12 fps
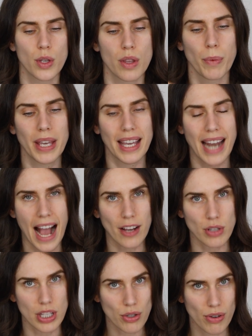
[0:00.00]
so that we can
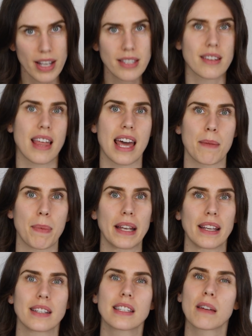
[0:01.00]
actually trust that
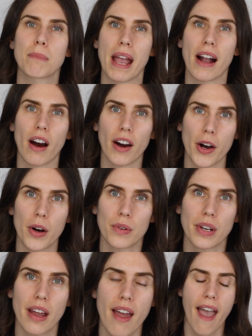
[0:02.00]
opinion to make our
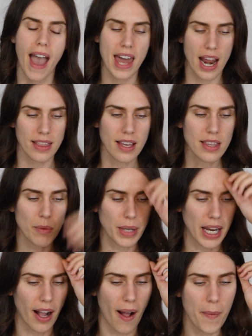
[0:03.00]
own. And I think that when
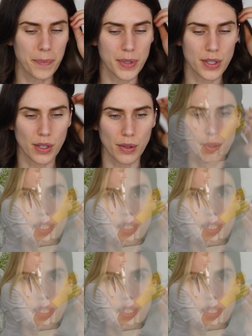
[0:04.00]
it comes to